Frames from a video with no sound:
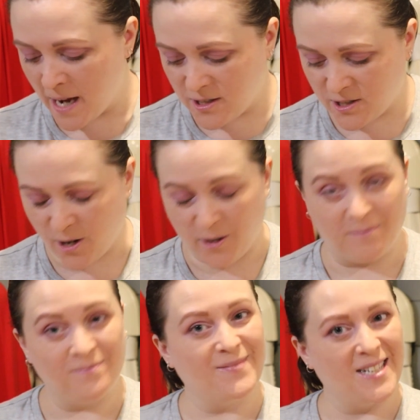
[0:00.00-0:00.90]
So
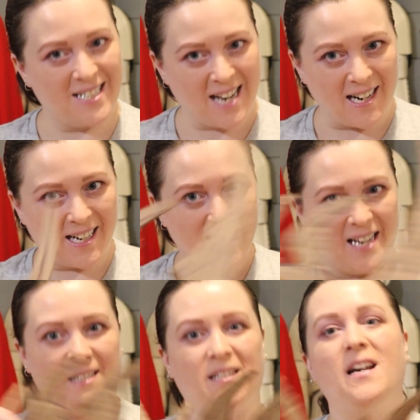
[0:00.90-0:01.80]
starting
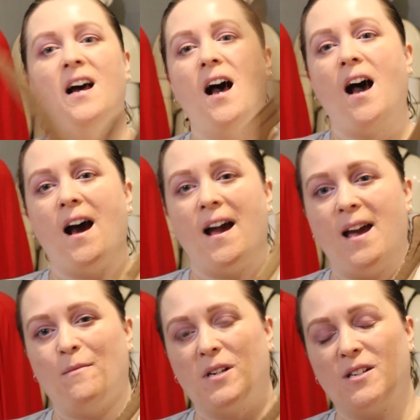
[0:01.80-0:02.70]
again, I
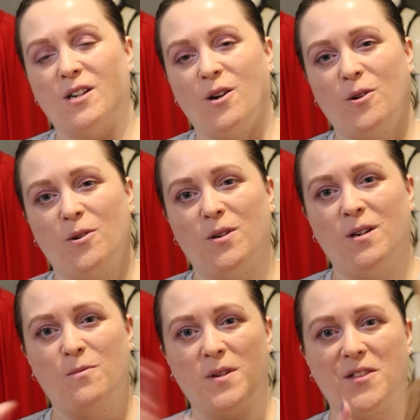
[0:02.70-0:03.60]
am going to go
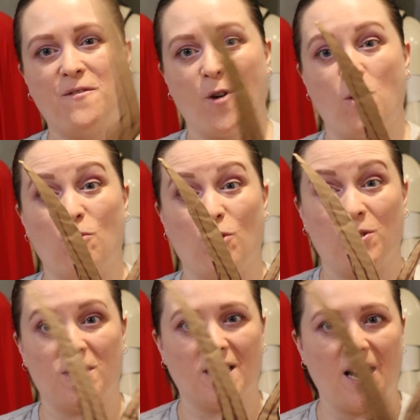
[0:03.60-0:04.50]
with the foam
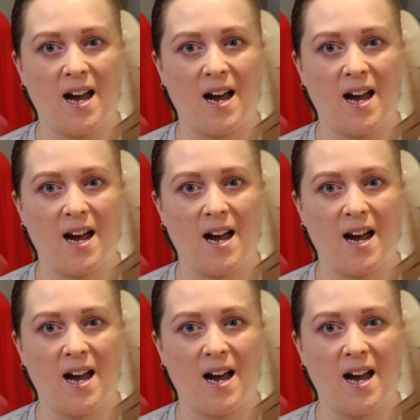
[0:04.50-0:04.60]
route,